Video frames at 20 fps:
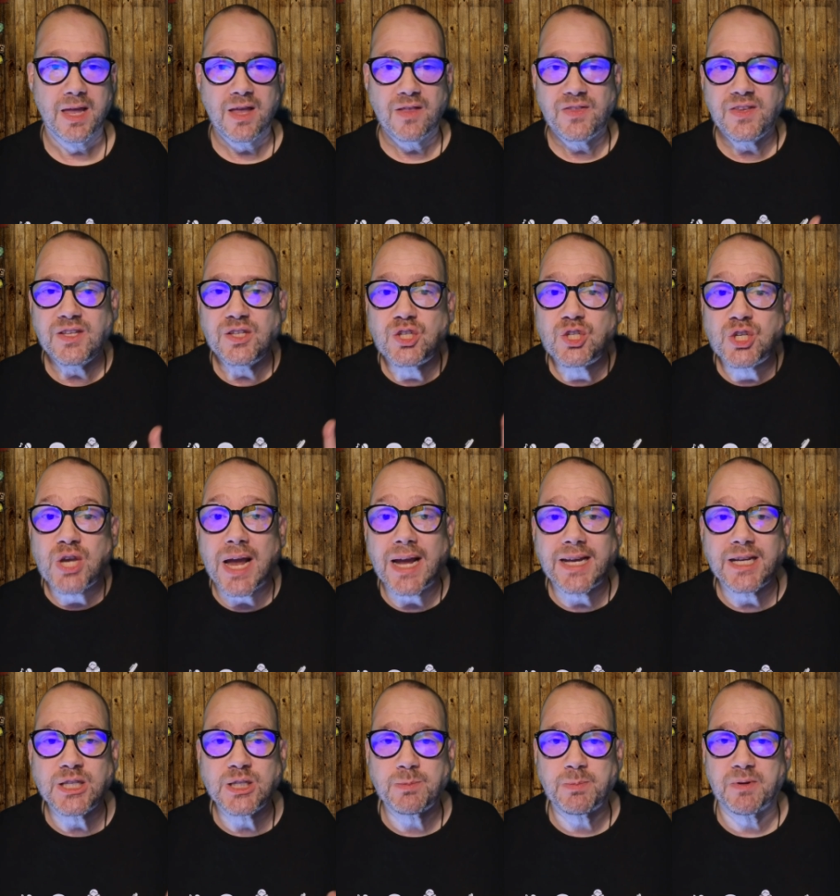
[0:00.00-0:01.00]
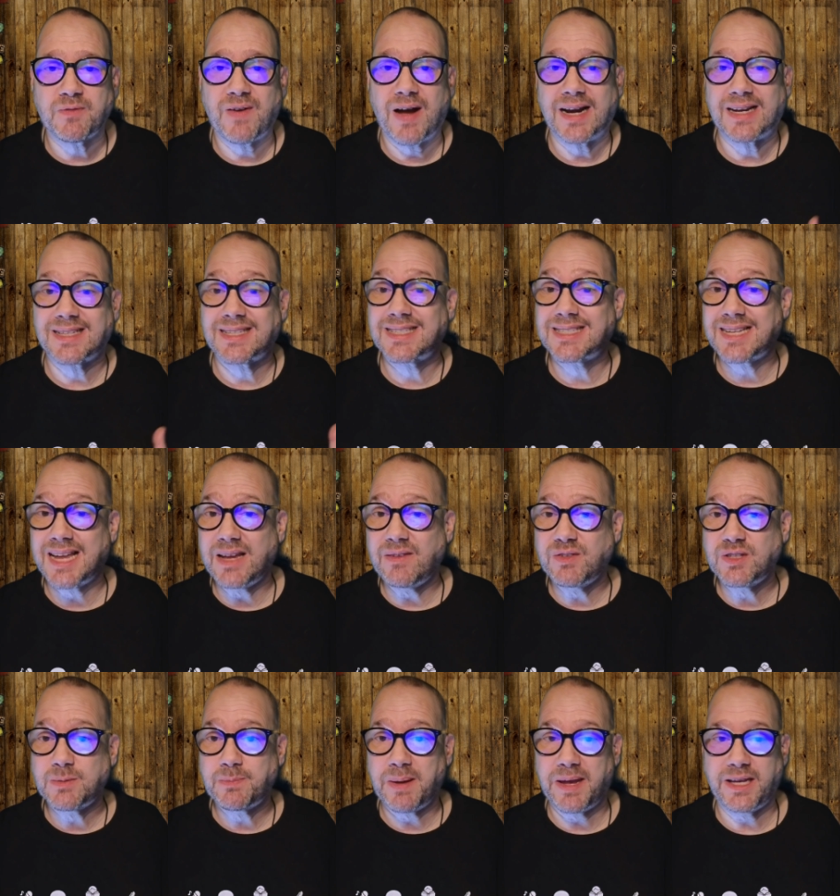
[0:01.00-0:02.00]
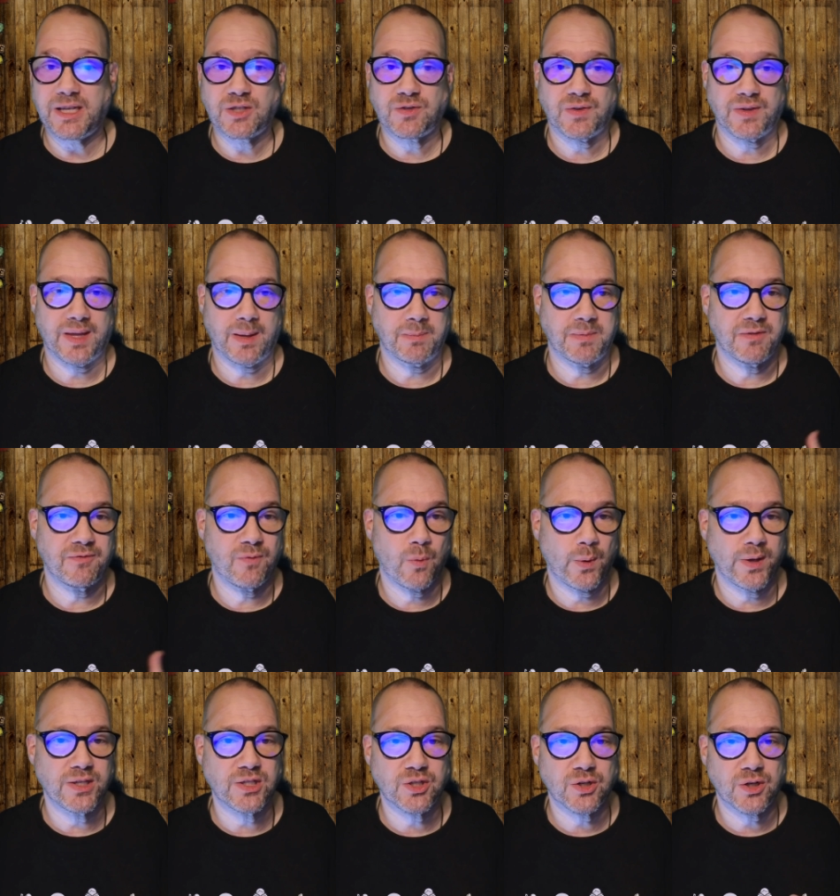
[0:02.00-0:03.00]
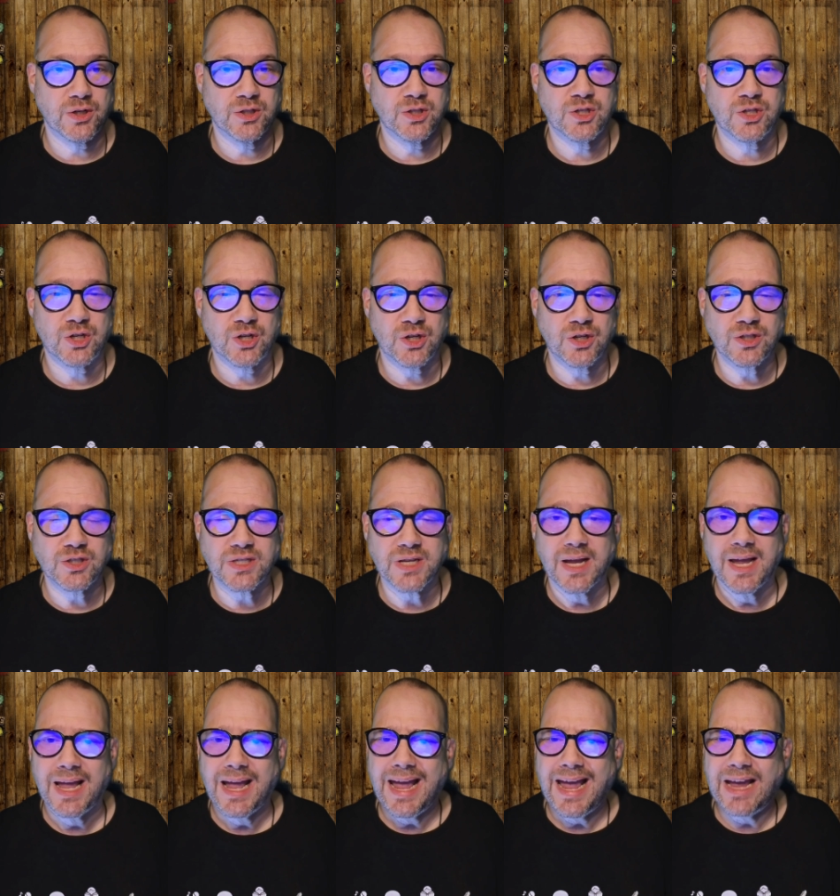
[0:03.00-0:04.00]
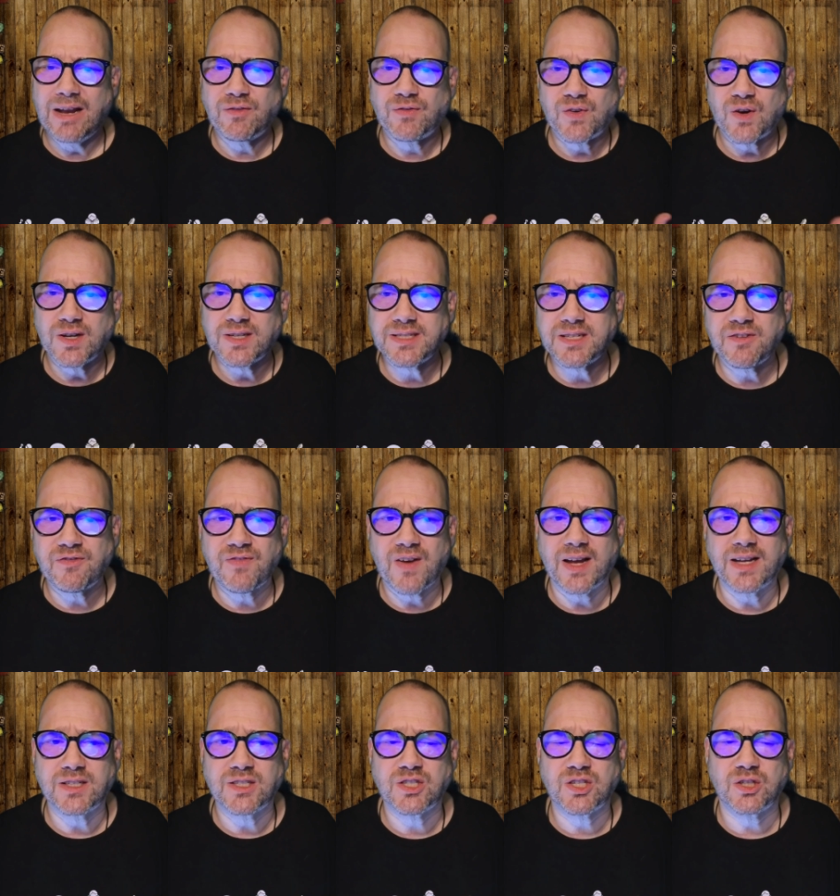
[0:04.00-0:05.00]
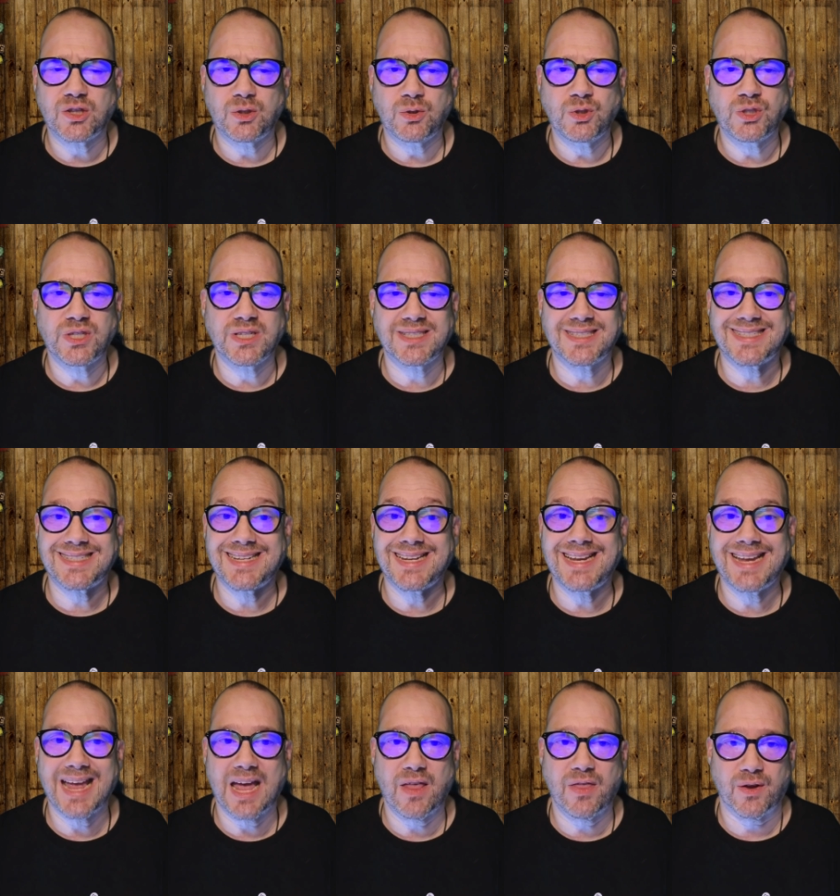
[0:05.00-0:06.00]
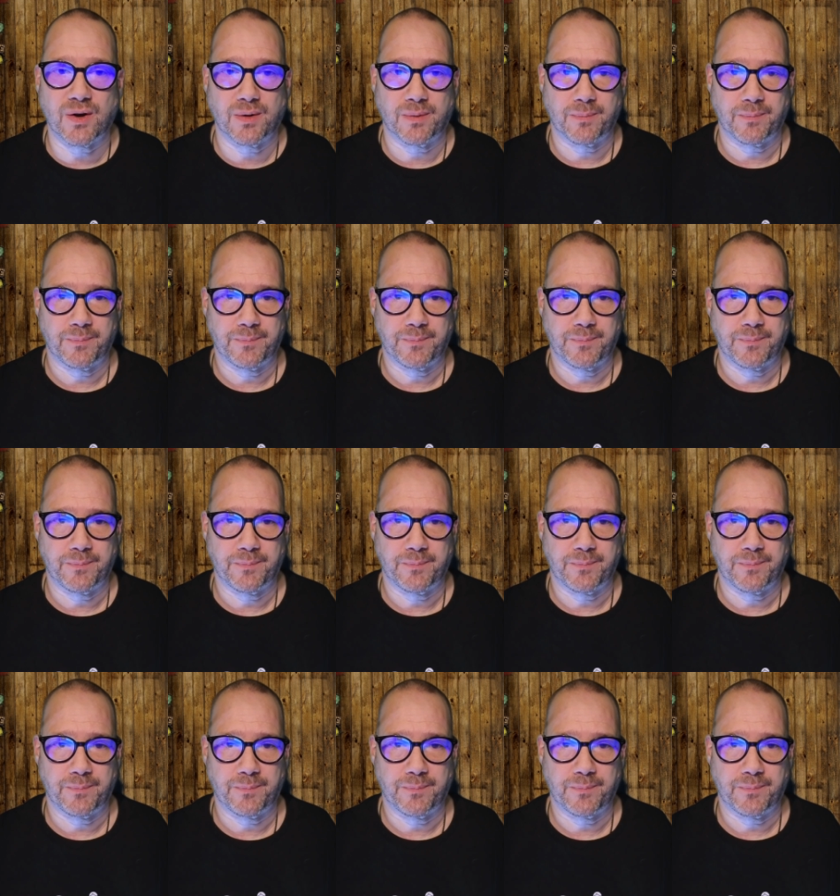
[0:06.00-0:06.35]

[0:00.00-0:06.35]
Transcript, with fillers: These check ins provide a safe space for them to voice their concerns and for us to find solutions together.